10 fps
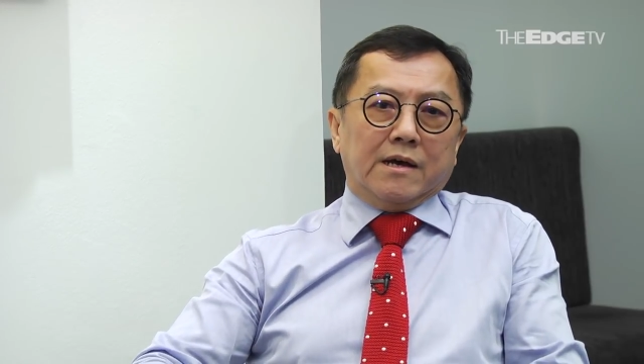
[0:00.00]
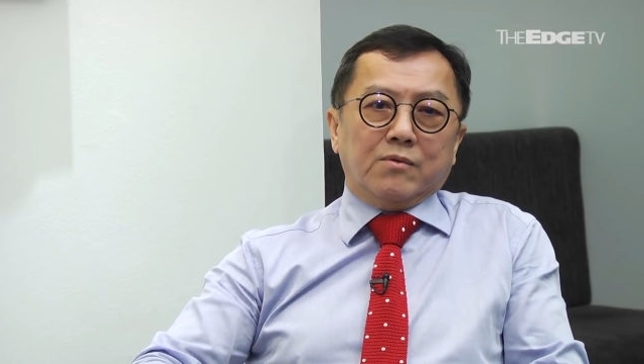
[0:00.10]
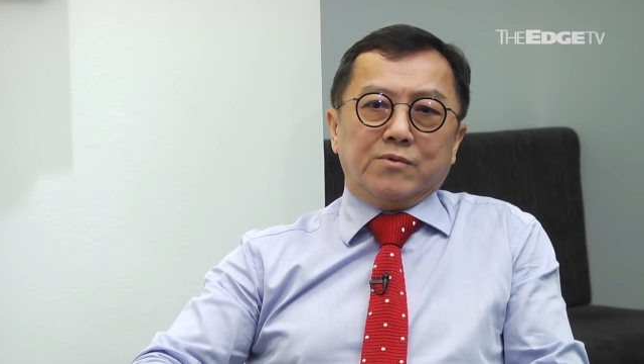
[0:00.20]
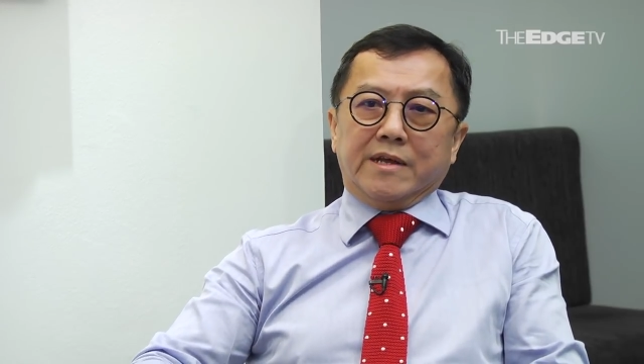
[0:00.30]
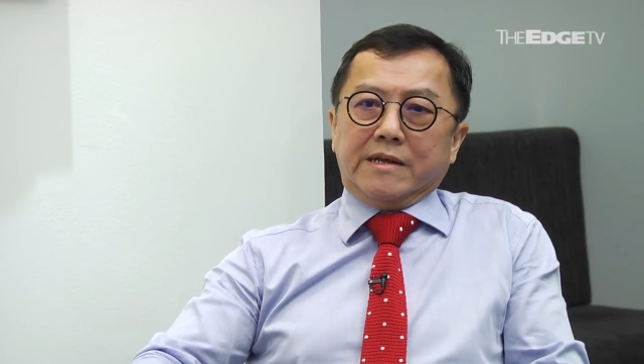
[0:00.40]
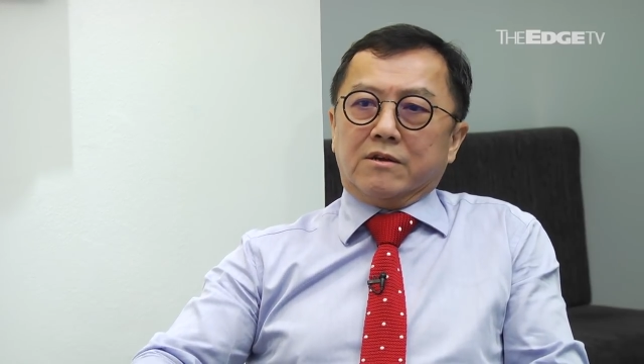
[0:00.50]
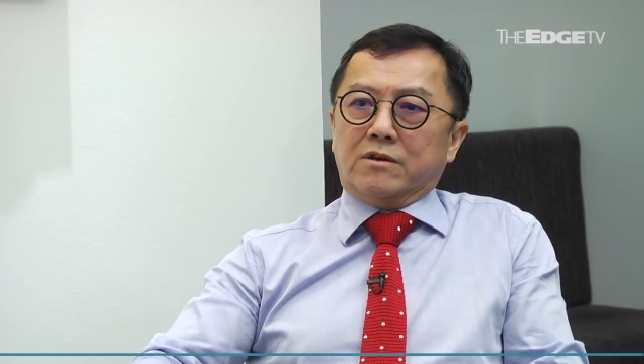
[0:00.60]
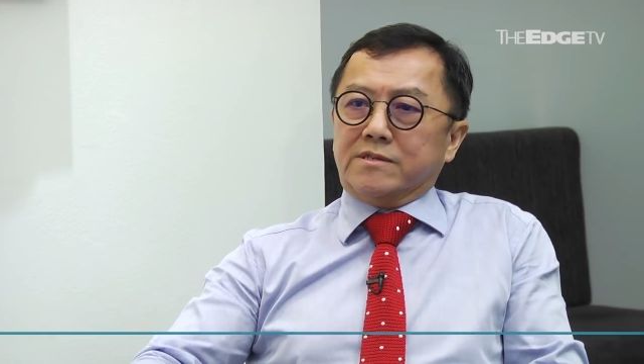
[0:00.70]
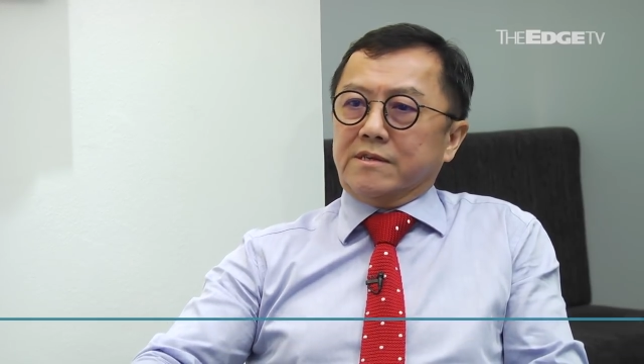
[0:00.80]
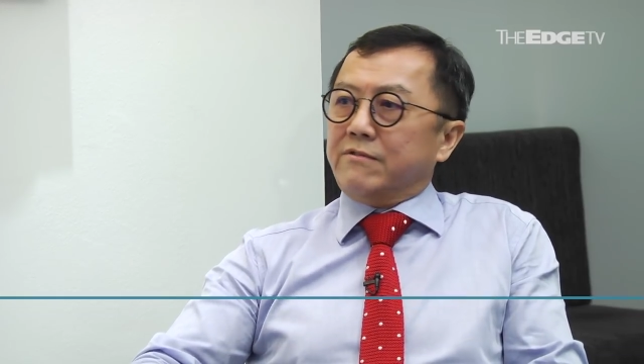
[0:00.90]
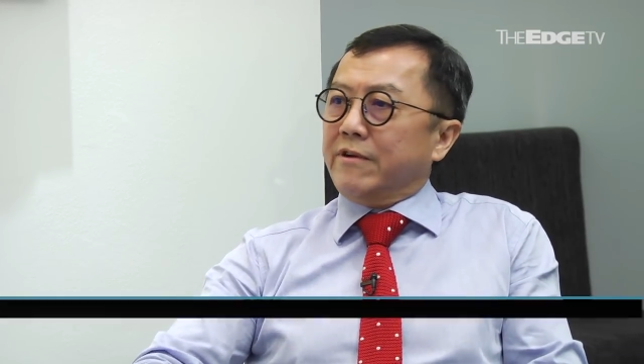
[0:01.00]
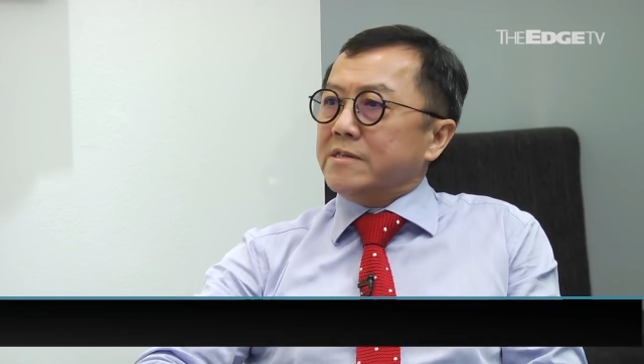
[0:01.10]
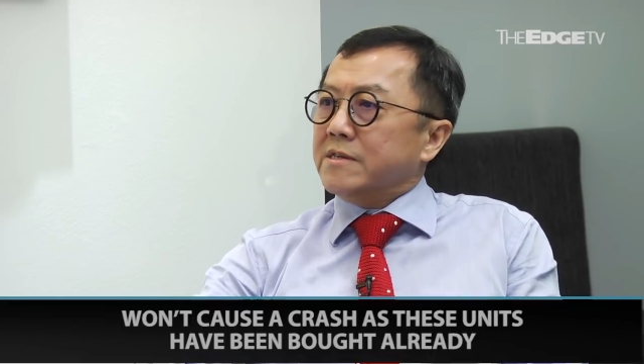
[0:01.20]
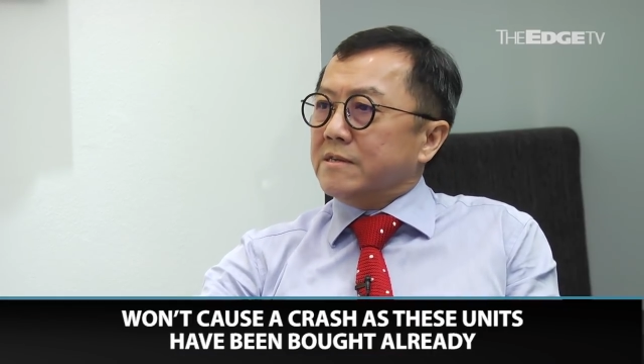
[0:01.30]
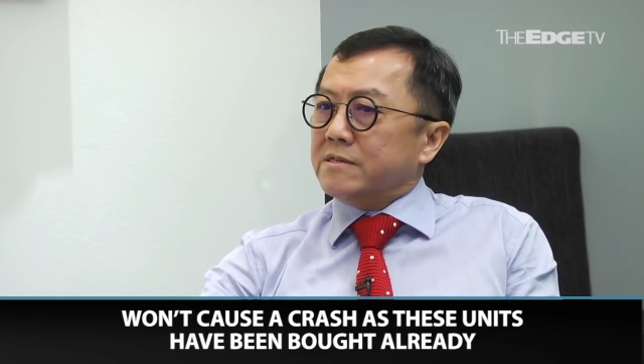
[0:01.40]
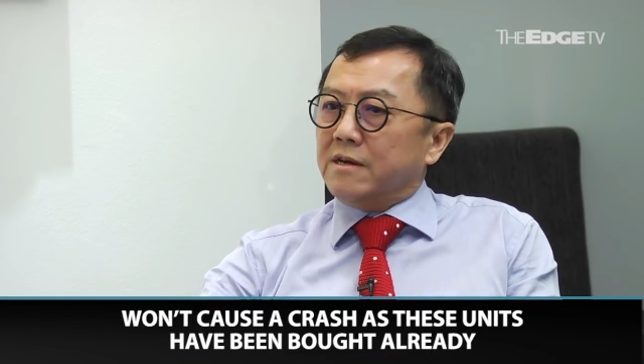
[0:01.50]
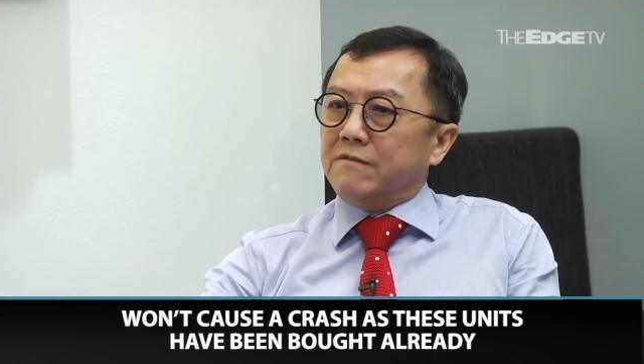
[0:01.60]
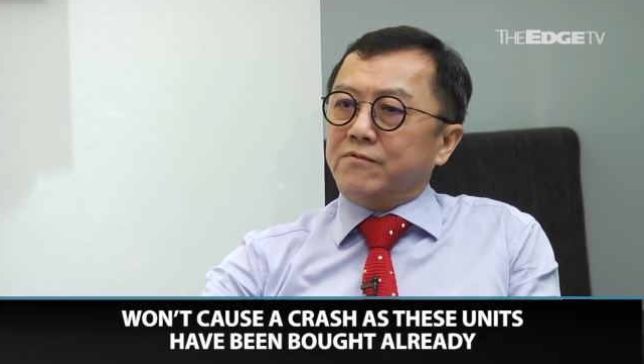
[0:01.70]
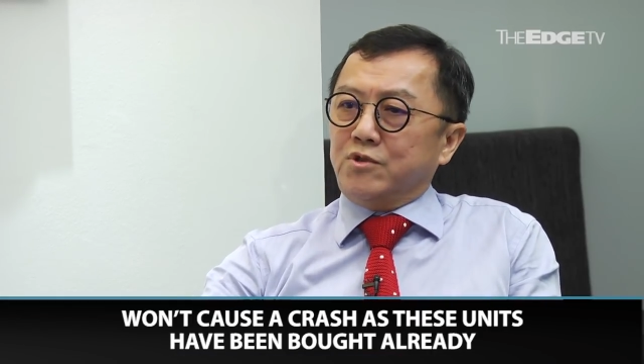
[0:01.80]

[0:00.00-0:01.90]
Would that cause a crash in itself?